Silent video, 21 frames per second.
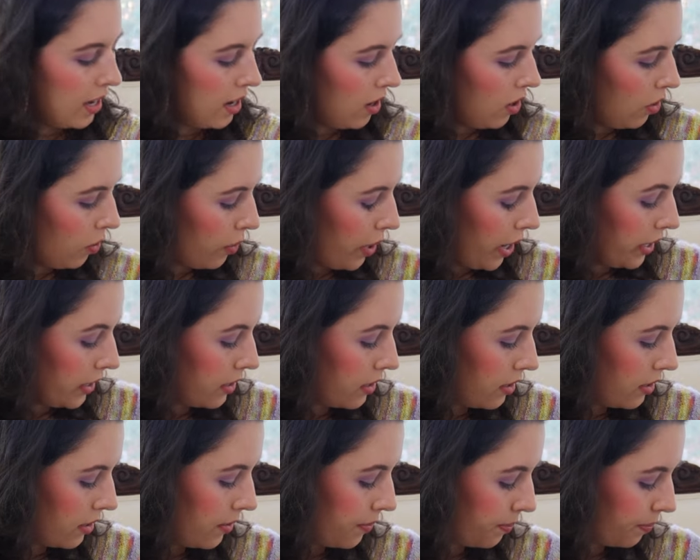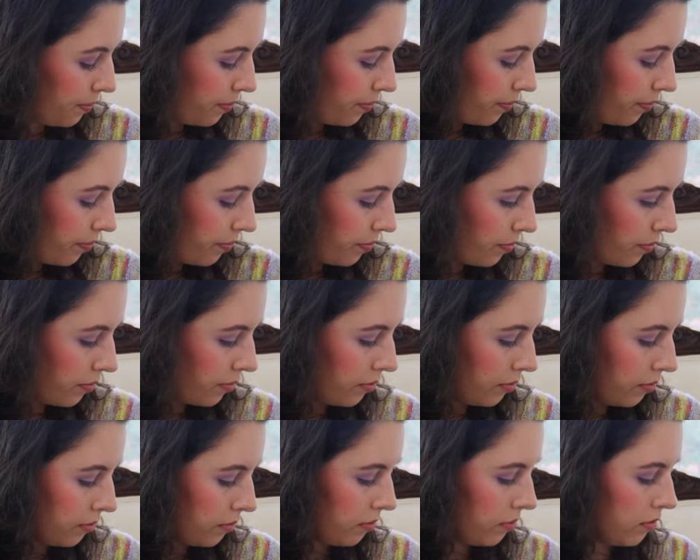All right.
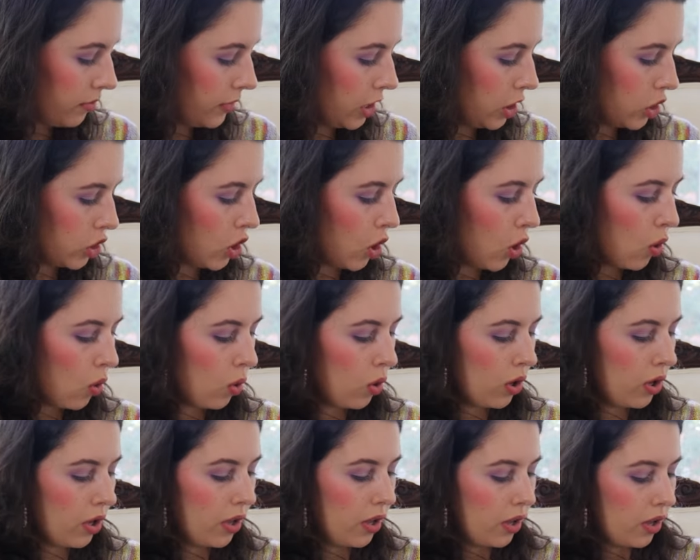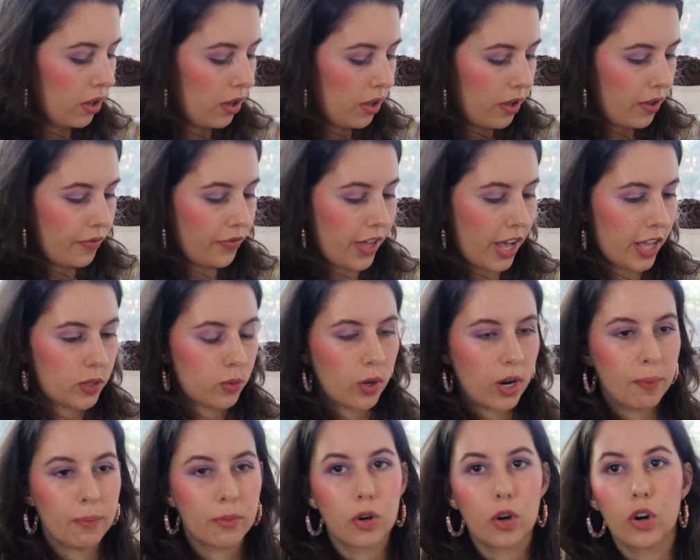So that's what
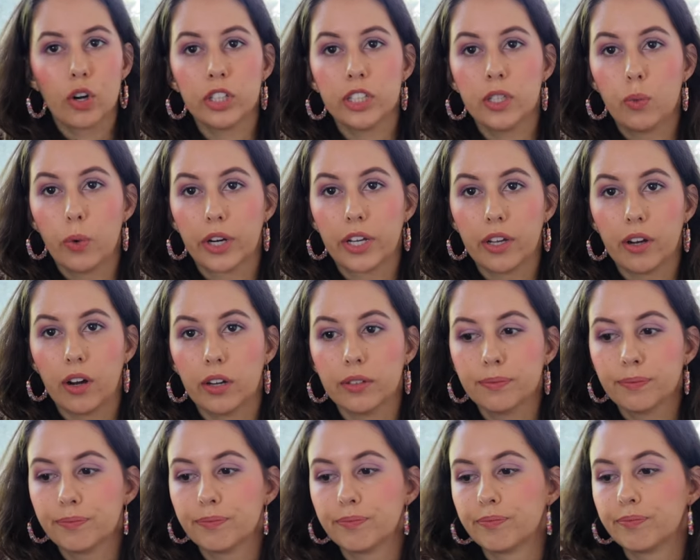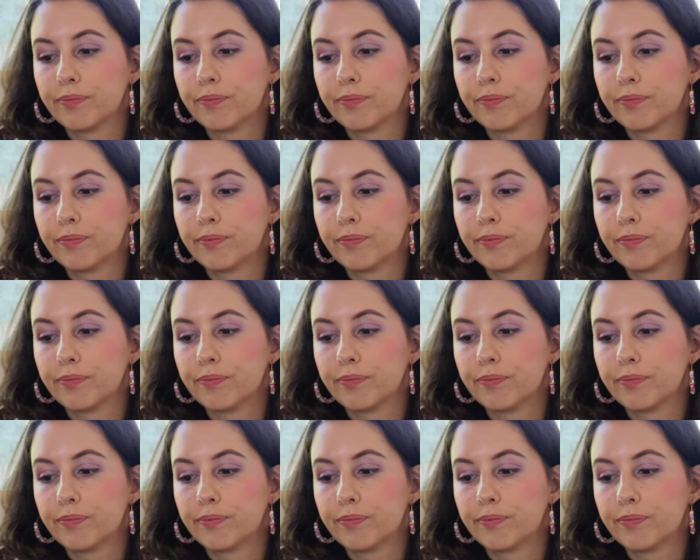I'm currently working on.